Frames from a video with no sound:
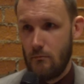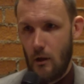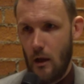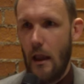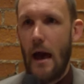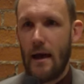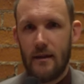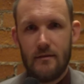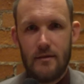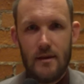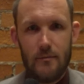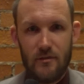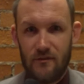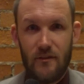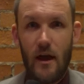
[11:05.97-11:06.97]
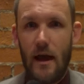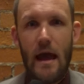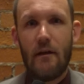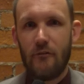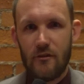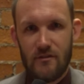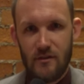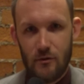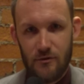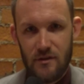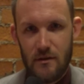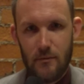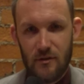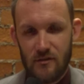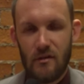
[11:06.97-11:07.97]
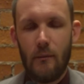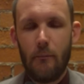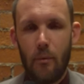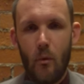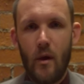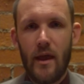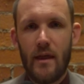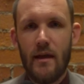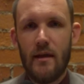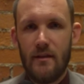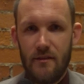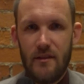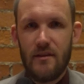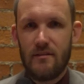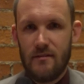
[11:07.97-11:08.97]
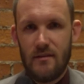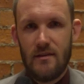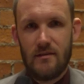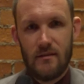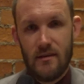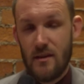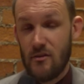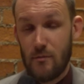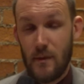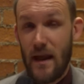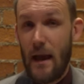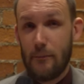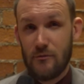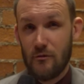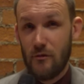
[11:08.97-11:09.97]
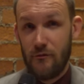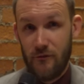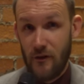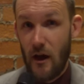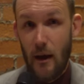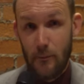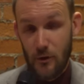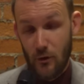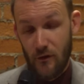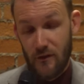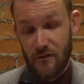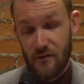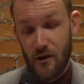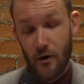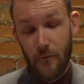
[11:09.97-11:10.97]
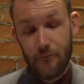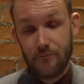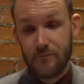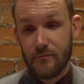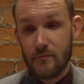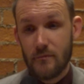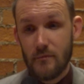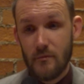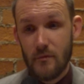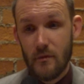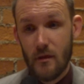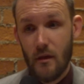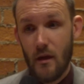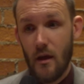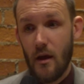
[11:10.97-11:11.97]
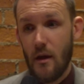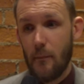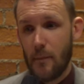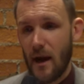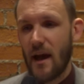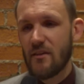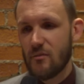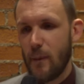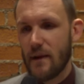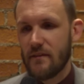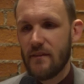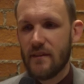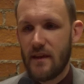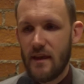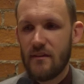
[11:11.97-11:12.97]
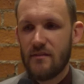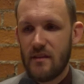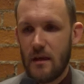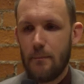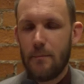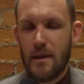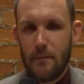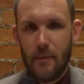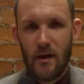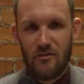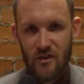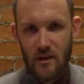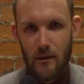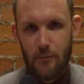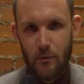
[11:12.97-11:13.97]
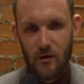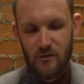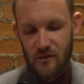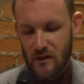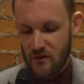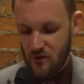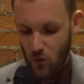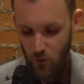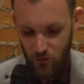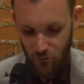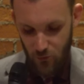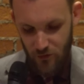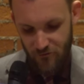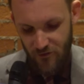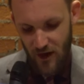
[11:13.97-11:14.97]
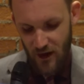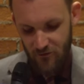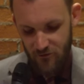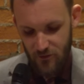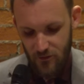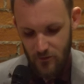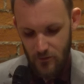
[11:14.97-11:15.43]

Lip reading: a lot of teams, if not every single team at some point this season. He's been absolutely phenomenal this year. But I expected the Kings to get beat by Jalen Brunson. He scored 35.